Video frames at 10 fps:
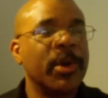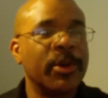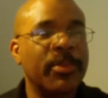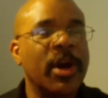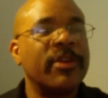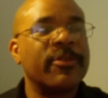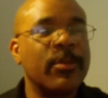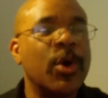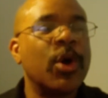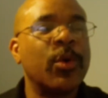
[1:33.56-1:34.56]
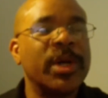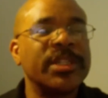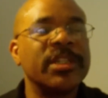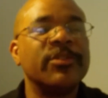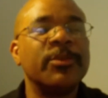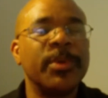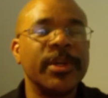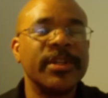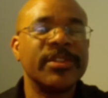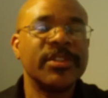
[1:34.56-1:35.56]
"But apart from all question of
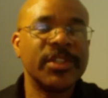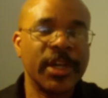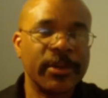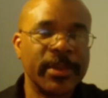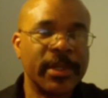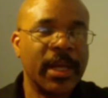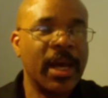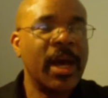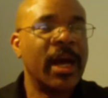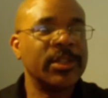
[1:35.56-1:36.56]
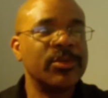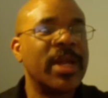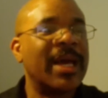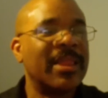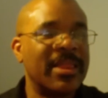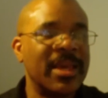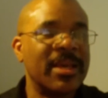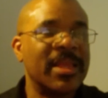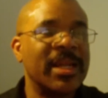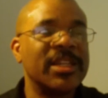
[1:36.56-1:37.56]
appearances, gentlemen, I do not
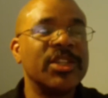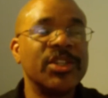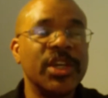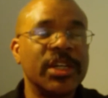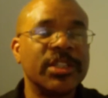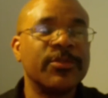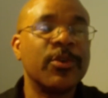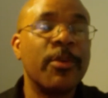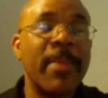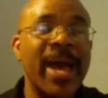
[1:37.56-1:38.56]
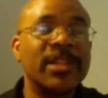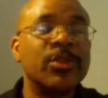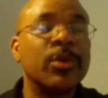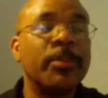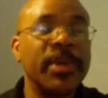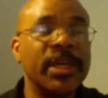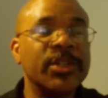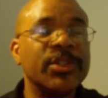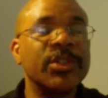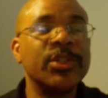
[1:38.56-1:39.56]
think that it is just for a man to
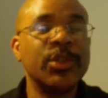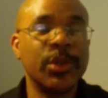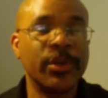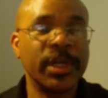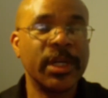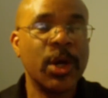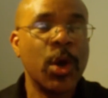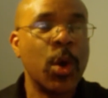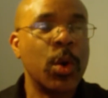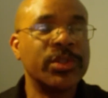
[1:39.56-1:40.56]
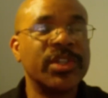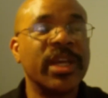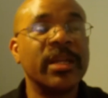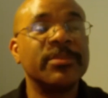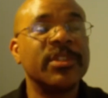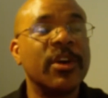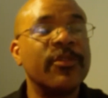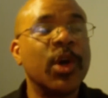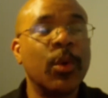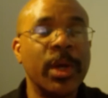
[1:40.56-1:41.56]
appeal to the jury or to get
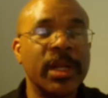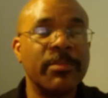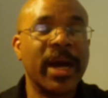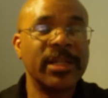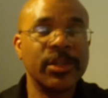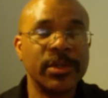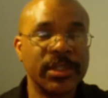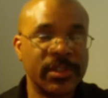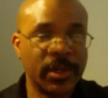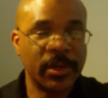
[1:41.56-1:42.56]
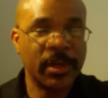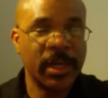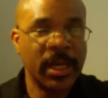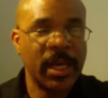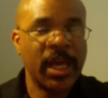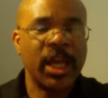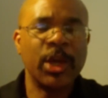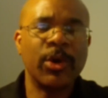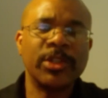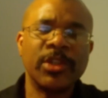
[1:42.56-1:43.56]
himself acquitted by doing so.
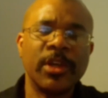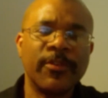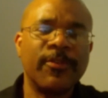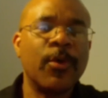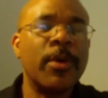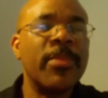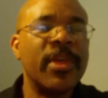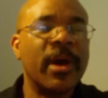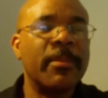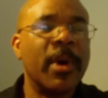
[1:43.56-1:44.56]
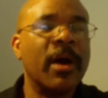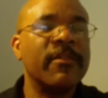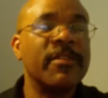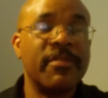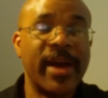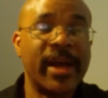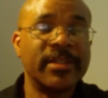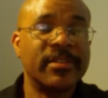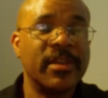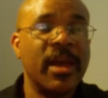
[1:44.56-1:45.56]
He ought to inform them of the
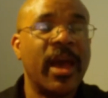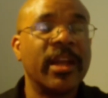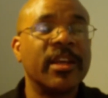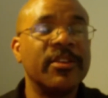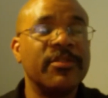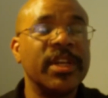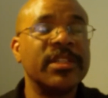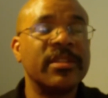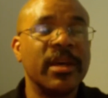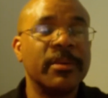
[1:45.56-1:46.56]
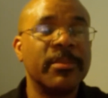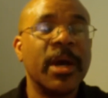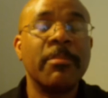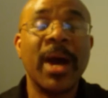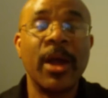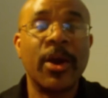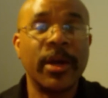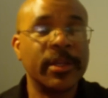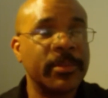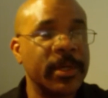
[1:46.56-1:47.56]
facts and convince them by
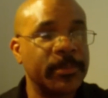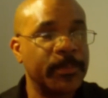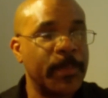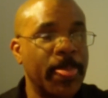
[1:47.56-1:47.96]
argument.